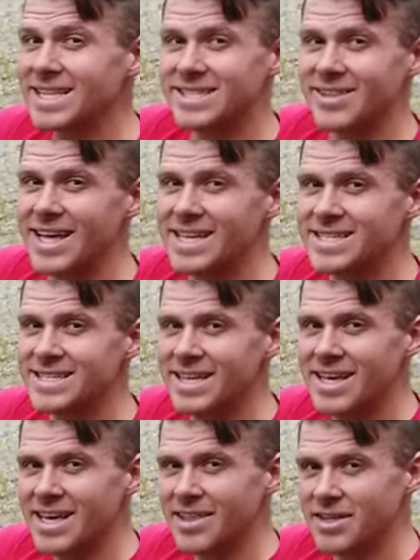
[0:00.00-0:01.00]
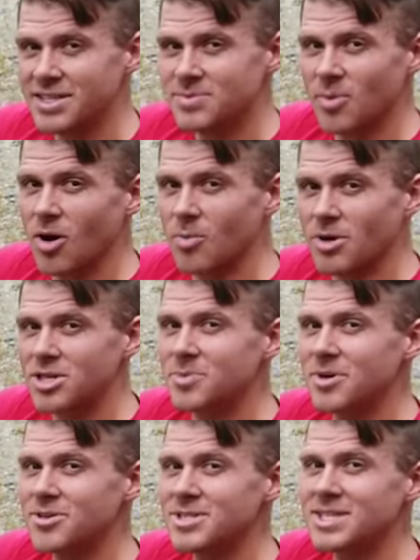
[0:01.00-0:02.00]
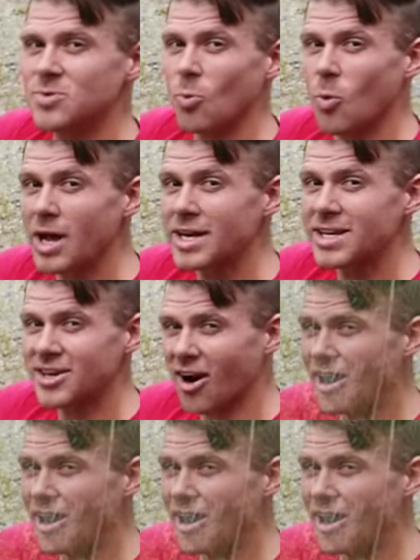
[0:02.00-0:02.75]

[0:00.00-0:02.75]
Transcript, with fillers: Anne's lace, this small bush produces one